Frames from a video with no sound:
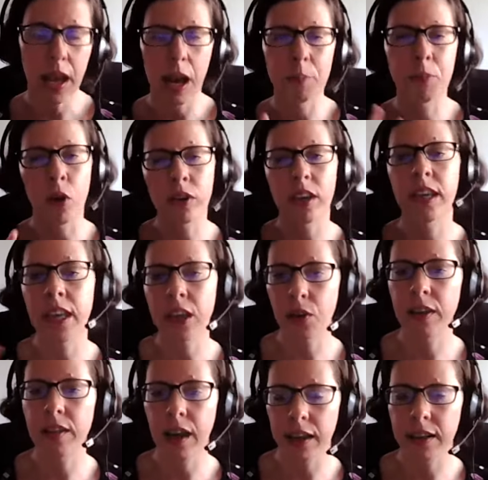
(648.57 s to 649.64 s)
I'm talking here
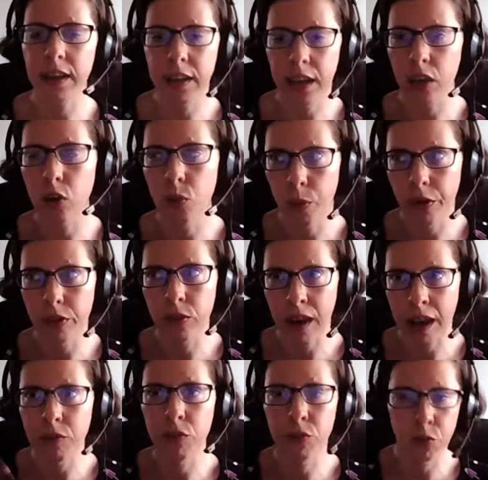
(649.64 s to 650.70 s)
in the idea that you want to
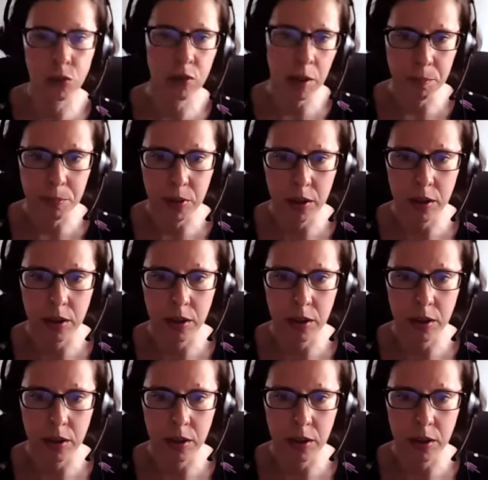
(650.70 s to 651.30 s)
have a full-time